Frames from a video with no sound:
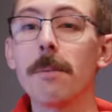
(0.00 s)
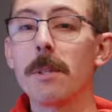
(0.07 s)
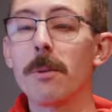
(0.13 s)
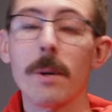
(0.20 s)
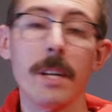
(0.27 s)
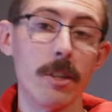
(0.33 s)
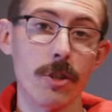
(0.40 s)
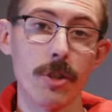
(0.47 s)

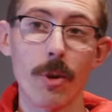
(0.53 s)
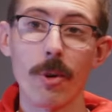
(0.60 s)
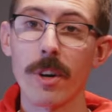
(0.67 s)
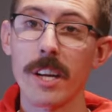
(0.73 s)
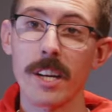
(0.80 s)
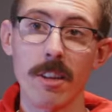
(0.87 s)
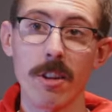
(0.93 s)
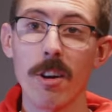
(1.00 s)
between a
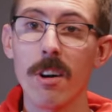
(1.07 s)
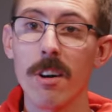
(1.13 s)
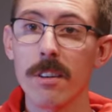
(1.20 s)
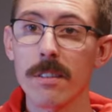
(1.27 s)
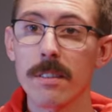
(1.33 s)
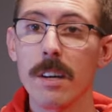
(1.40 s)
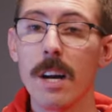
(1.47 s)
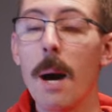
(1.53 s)
short and a
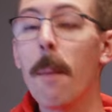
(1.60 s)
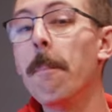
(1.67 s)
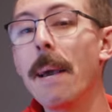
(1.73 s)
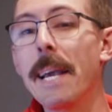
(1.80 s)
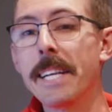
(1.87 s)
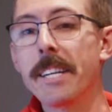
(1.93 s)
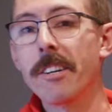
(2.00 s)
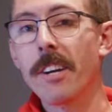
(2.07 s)
long, a
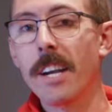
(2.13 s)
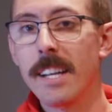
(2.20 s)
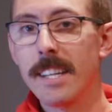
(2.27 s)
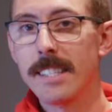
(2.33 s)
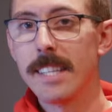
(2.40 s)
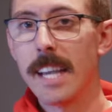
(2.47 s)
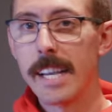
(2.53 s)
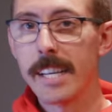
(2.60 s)
maker and a
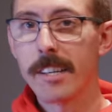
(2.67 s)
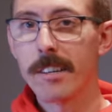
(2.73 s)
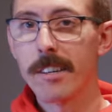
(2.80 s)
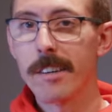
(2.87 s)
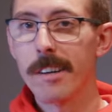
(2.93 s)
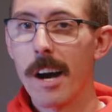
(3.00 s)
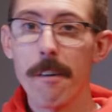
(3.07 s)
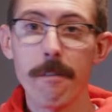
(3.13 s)

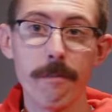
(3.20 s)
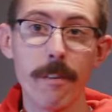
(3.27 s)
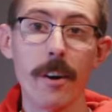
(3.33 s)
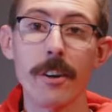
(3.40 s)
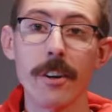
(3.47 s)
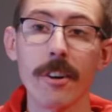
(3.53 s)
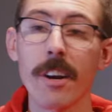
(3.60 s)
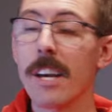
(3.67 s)
taker, a
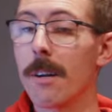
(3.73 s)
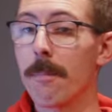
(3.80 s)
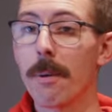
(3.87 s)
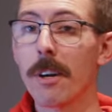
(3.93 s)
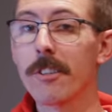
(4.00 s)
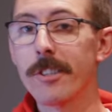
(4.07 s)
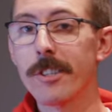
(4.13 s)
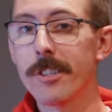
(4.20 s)
funder and a
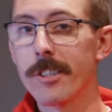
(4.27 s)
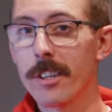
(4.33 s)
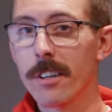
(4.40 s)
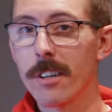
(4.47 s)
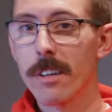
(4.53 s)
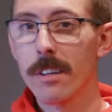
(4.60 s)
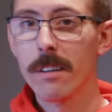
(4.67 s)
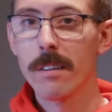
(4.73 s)
purchaser,